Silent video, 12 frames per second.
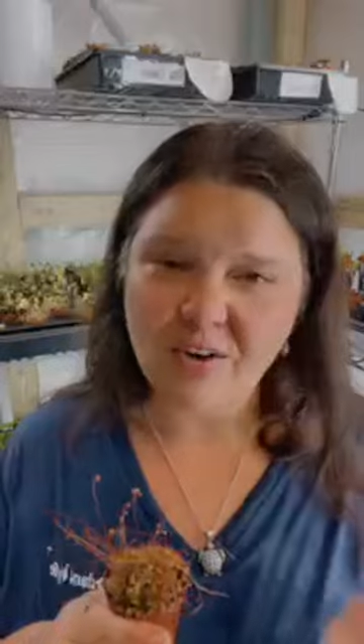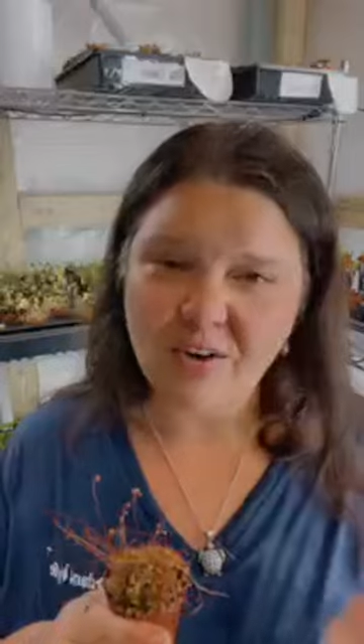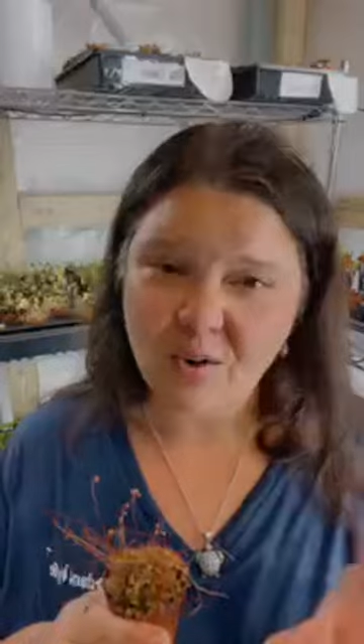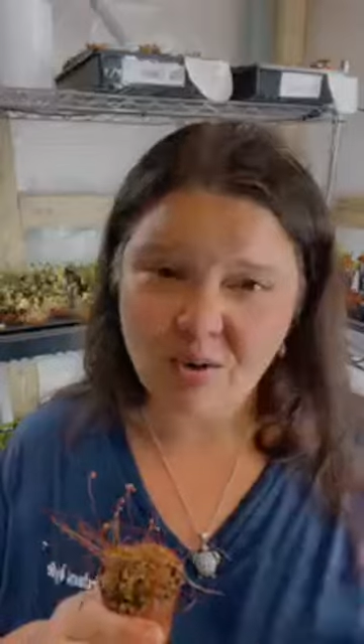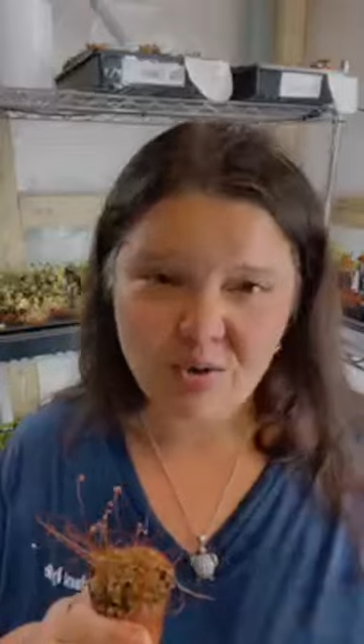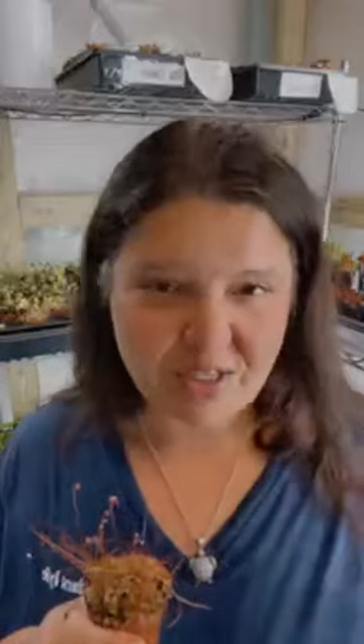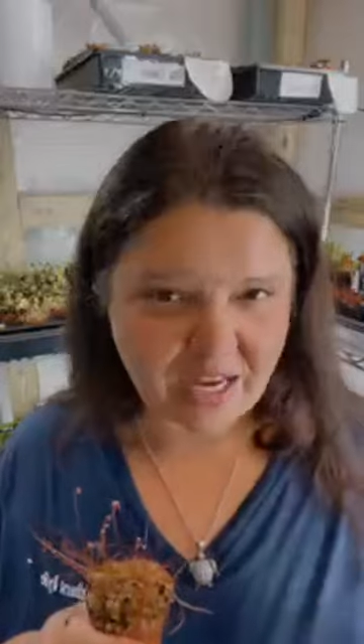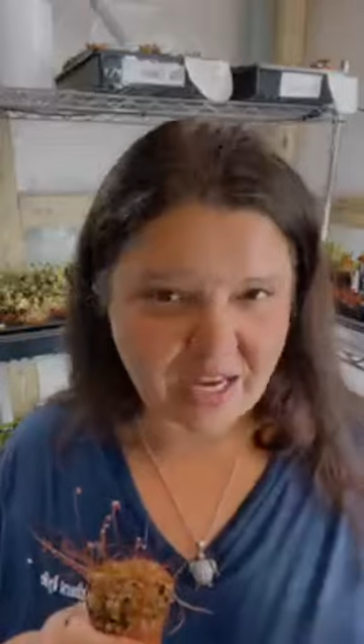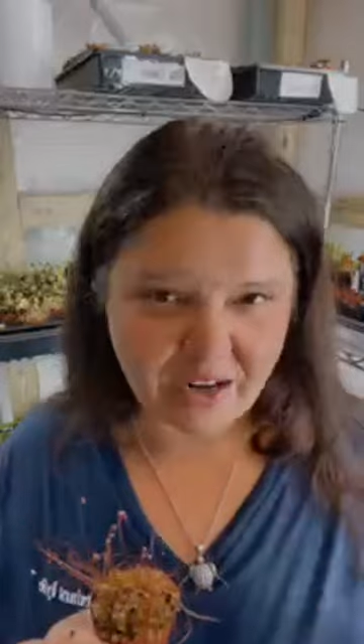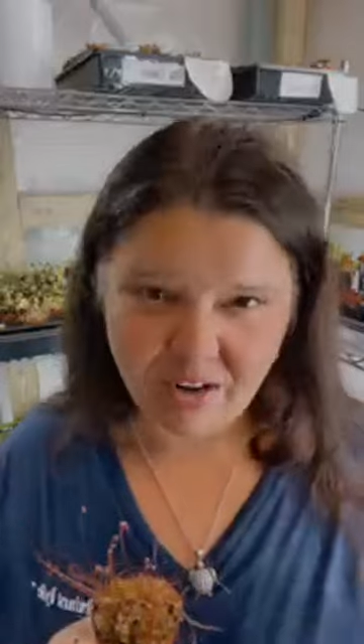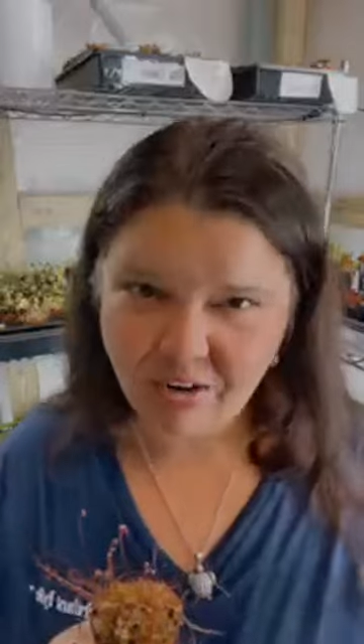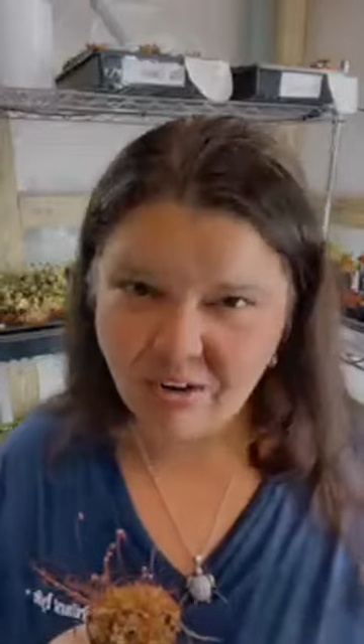I know you take
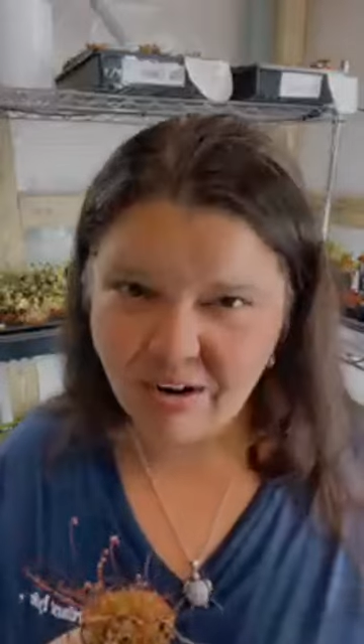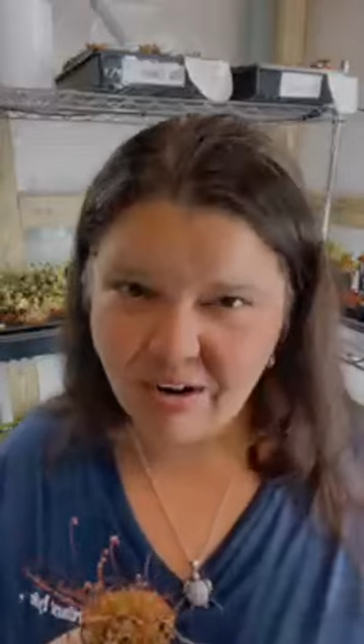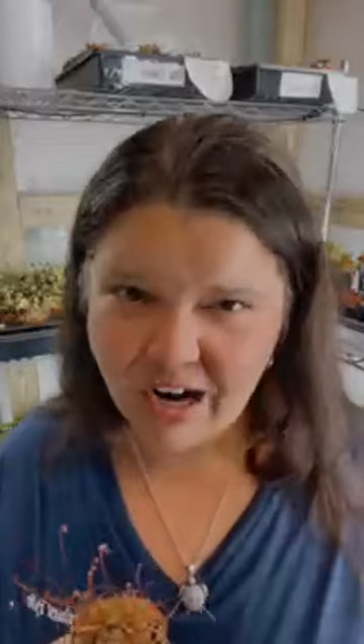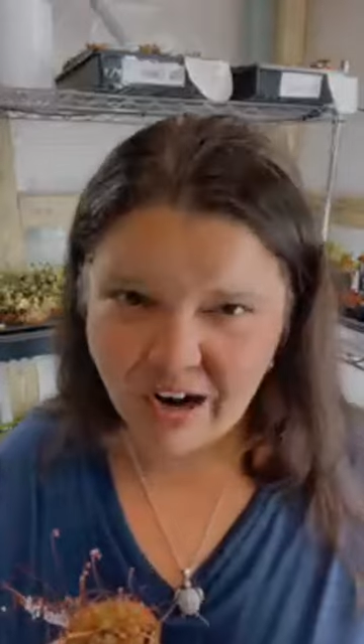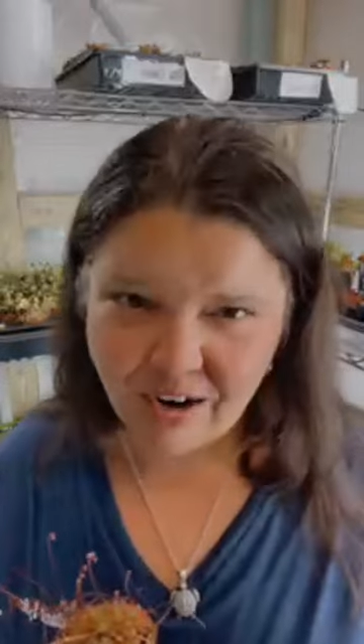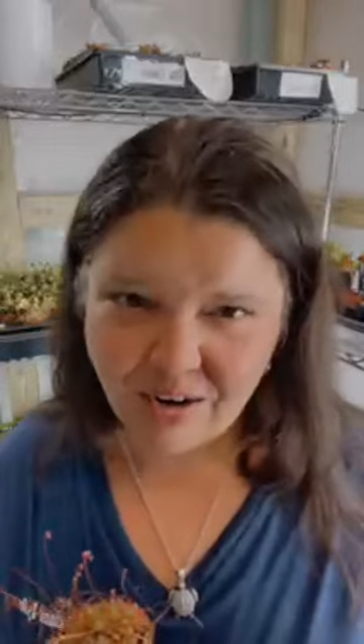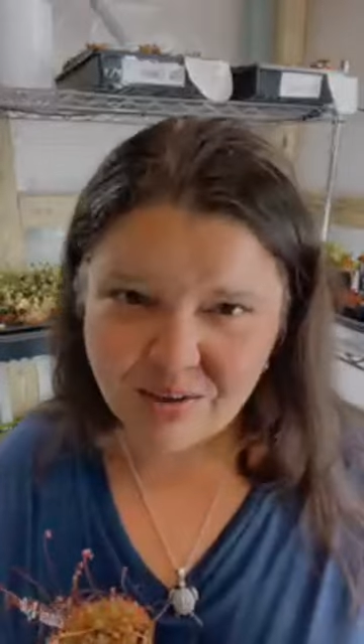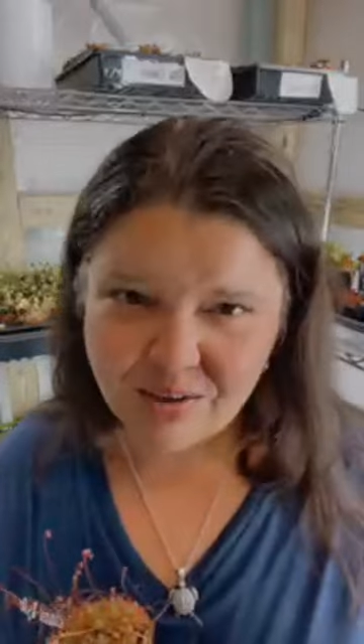care of her hair.